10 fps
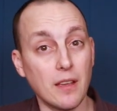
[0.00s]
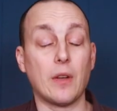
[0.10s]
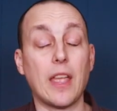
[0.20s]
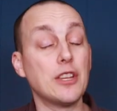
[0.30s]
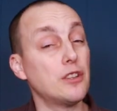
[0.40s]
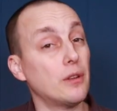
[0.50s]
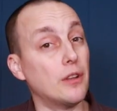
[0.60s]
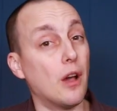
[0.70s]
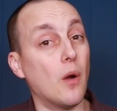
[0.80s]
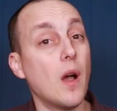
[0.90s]
Now, in case you don't
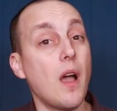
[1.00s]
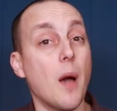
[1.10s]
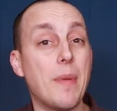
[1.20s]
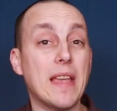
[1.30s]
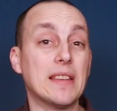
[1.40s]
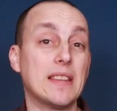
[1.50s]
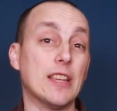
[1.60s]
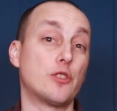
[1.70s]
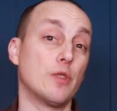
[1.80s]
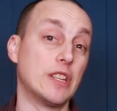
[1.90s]
know, a bass
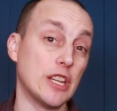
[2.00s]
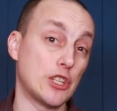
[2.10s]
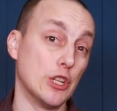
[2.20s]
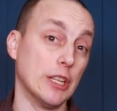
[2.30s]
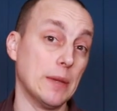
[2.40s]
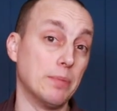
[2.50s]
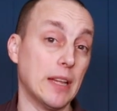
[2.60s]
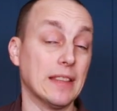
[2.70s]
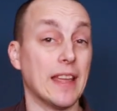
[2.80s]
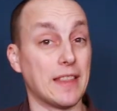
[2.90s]
is traditionally
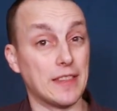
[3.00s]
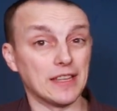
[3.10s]
played like